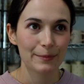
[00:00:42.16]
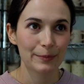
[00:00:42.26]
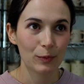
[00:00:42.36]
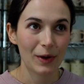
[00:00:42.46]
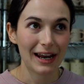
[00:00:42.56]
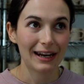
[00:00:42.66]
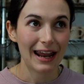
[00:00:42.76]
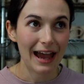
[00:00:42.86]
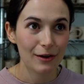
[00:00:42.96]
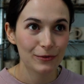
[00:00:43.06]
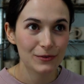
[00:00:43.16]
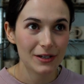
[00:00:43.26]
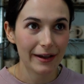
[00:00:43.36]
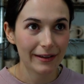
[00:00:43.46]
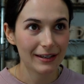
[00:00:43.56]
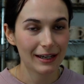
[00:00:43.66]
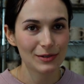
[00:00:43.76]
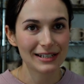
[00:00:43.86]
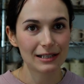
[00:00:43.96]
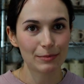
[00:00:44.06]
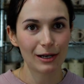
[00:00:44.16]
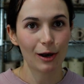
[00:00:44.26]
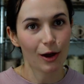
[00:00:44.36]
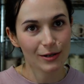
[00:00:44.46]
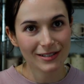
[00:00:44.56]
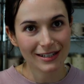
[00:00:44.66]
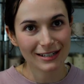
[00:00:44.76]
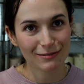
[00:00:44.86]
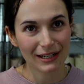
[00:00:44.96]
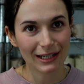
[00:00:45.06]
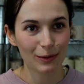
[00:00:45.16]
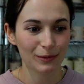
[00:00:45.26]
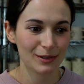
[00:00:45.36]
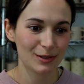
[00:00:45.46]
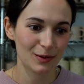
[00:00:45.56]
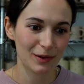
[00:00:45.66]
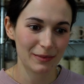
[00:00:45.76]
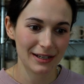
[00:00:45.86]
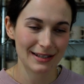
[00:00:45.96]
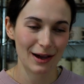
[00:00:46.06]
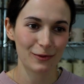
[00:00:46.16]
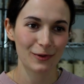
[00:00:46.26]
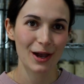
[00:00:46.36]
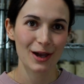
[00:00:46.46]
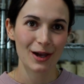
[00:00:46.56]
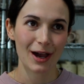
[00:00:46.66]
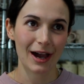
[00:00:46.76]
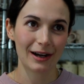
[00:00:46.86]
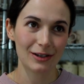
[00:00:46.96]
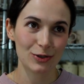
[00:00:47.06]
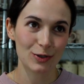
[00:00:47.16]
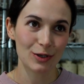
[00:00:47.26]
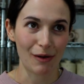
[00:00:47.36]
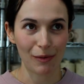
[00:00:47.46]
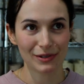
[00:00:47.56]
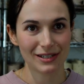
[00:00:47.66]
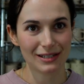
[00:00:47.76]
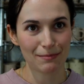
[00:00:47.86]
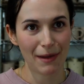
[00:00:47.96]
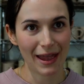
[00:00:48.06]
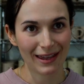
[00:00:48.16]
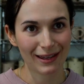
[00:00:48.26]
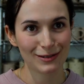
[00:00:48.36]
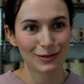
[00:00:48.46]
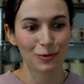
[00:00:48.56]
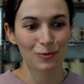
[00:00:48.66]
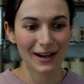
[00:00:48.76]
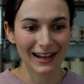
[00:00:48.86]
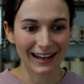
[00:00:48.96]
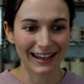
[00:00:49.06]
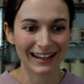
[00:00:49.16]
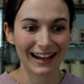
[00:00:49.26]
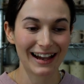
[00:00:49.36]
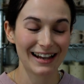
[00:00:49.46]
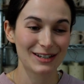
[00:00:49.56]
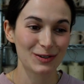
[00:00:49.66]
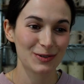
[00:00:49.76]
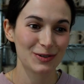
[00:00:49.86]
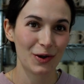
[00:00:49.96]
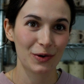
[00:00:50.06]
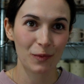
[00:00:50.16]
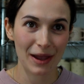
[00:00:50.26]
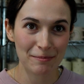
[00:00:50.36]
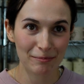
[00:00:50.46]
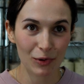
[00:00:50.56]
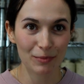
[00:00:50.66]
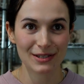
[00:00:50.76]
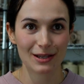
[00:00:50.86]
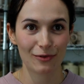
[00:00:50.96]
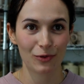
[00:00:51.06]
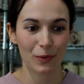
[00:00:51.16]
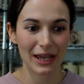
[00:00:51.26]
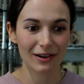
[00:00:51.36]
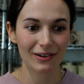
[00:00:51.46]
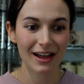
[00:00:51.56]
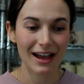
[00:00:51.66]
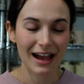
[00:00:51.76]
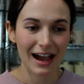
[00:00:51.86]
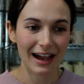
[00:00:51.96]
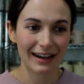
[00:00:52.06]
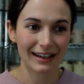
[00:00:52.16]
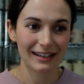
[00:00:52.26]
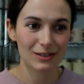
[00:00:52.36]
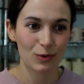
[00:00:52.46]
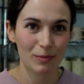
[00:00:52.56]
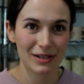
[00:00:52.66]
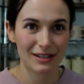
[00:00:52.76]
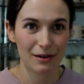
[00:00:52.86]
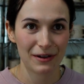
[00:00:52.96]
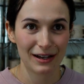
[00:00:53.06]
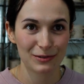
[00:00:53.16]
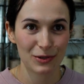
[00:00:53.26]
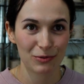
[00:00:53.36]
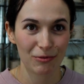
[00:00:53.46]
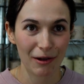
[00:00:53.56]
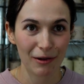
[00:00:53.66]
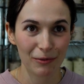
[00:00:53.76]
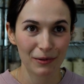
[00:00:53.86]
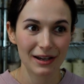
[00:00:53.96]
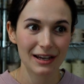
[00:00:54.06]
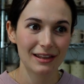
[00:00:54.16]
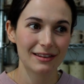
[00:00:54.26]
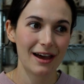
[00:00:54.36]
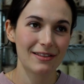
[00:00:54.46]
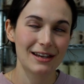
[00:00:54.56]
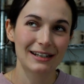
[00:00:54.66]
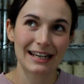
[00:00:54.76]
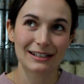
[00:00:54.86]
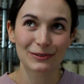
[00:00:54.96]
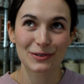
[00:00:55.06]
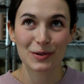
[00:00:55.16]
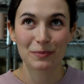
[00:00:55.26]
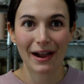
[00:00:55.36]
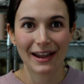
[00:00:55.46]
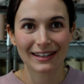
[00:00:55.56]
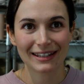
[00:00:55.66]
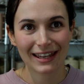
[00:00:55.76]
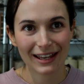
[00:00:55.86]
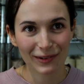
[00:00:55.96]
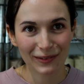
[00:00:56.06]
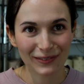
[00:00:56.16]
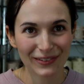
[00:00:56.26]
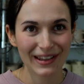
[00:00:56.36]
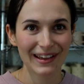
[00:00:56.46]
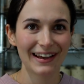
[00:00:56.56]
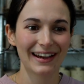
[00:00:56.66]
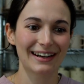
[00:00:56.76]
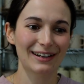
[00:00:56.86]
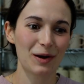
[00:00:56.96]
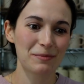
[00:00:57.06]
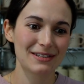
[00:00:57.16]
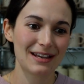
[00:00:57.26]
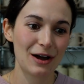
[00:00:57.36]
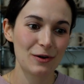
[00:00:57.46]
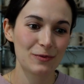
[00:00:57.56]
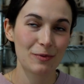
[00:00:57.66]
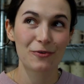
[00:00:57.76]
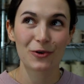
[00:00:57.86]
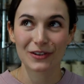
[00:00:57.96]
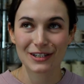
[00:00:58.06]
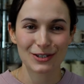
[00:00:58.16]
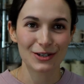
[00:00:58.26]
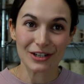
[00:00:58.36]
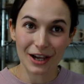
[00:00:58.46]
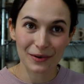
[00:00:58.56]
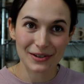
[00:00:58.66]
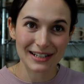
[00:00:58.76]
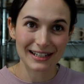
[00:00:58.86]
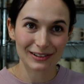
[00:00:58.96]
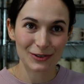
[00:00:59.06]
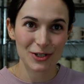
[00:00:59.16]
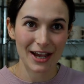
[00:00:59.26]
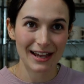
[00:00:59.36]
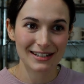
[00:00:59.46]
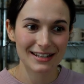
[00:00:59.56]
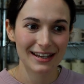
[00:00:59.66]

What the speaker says: but when I left, I think I was a little bit lost. I didn't really know what to do with myself, and I just knew I wanted to make. So really, I just, on a whim, bought myself a wheel, and I taught myself how to throw. That then led on to buying a kiln, and I got myself, before this studio, it was a little shed